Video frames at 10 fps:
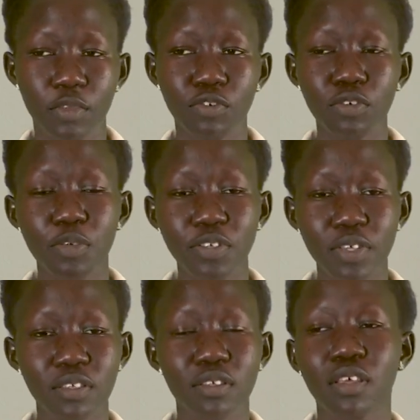Food
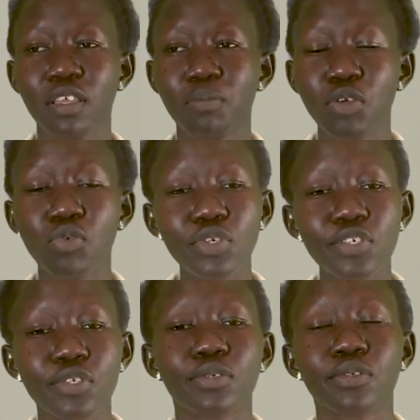processing can be
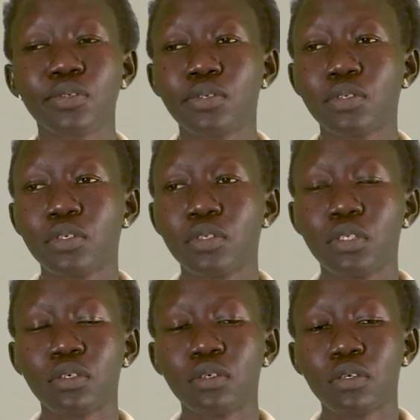good
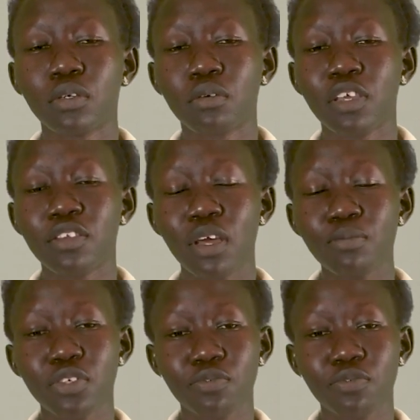in terms